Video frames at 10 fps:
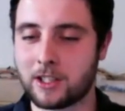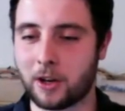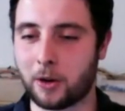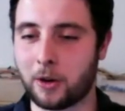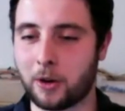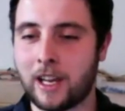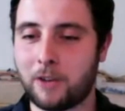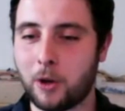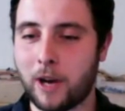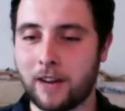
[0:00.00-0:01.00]
So
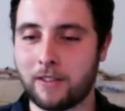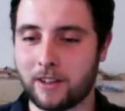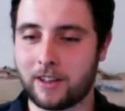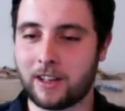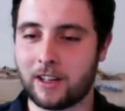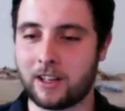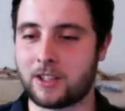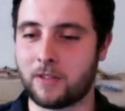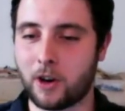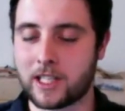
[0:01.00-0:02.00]
if you have a
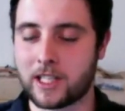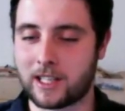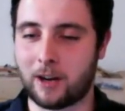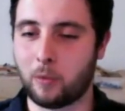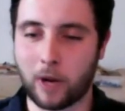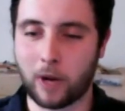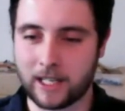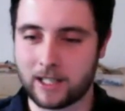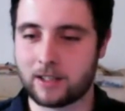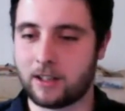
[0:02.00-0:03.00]
device that
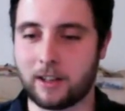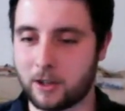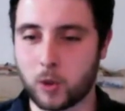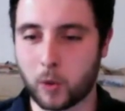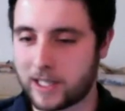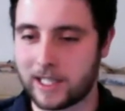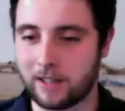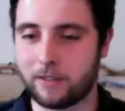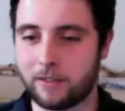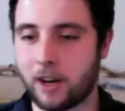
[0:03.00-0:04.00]
weighs, I don't know,
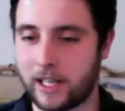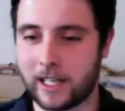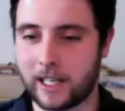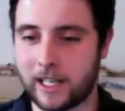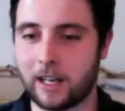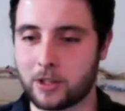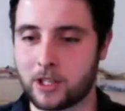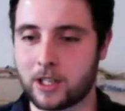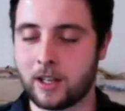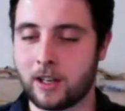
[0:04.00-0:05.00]
twenty, thirty
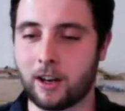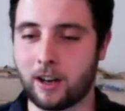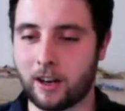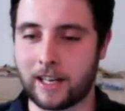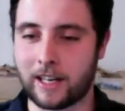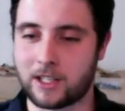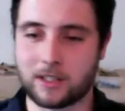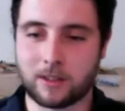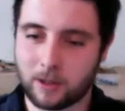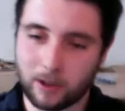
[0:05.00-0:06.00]
kilos, uh, and
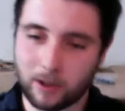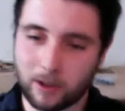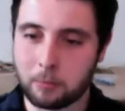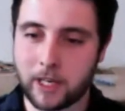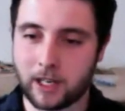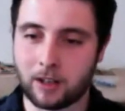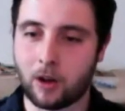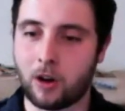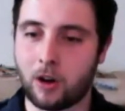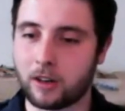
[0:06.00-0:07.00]
is over a meter
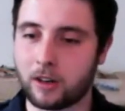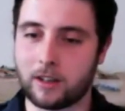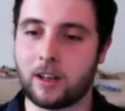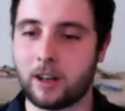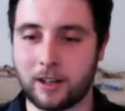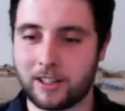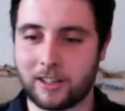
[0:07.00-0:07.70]
long, uh,